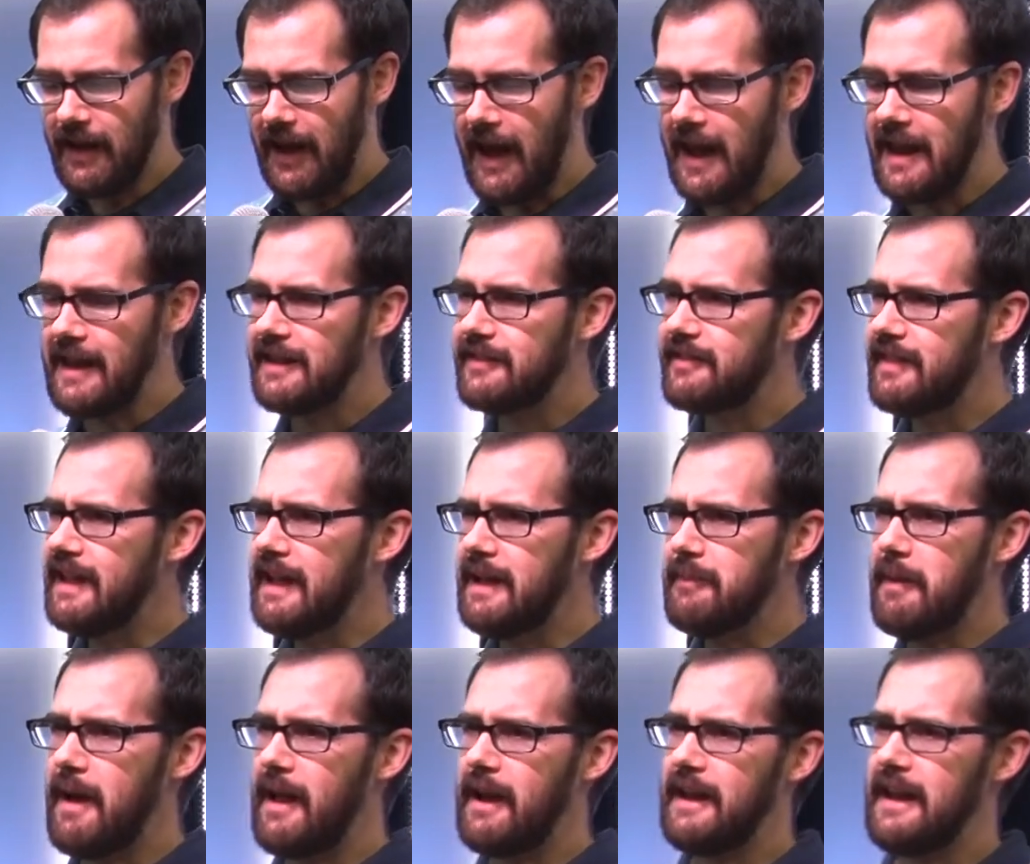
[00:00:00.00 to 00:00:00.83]
And they
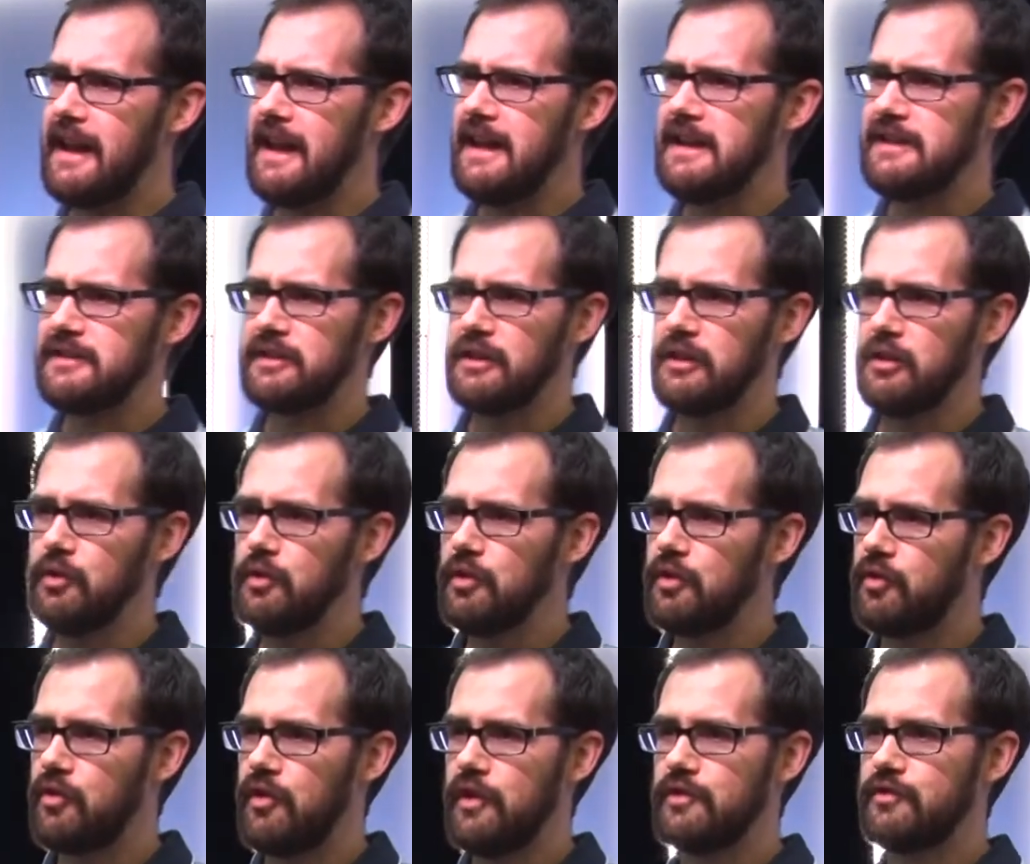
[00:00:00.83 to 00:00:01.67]
think about it. It is
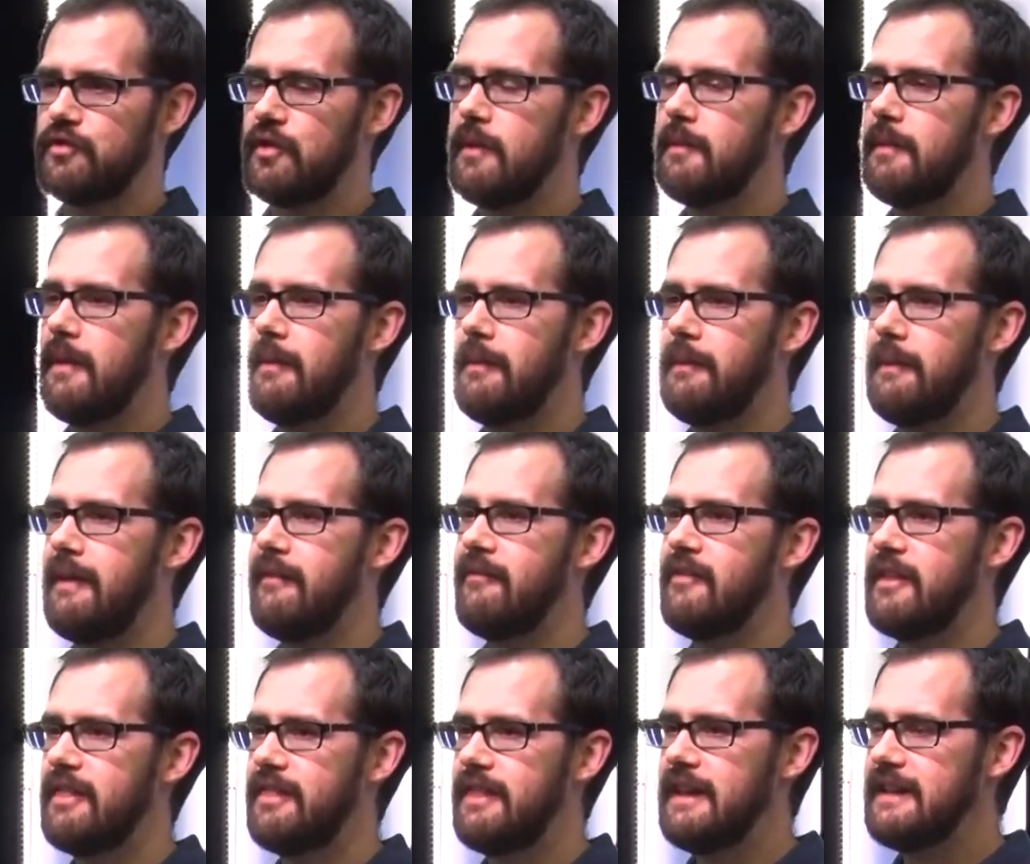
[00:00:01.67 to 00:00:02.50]
ludicrous for them to
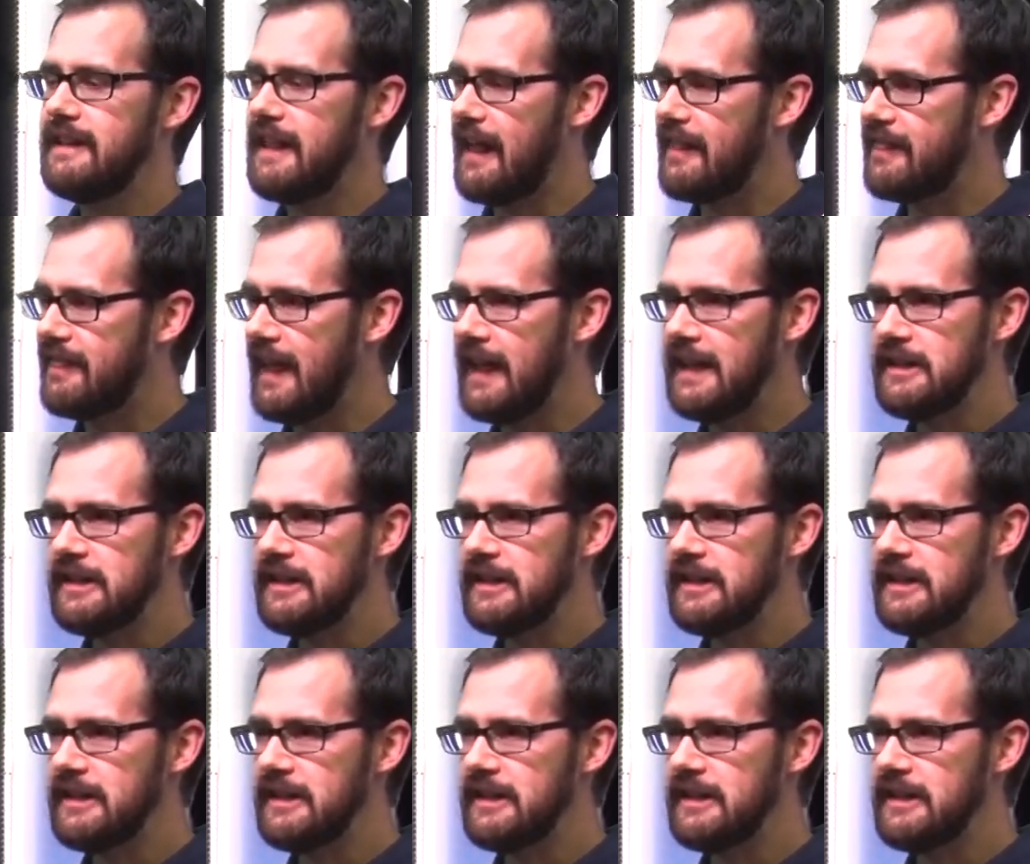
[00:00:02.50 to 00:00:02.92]
even think that.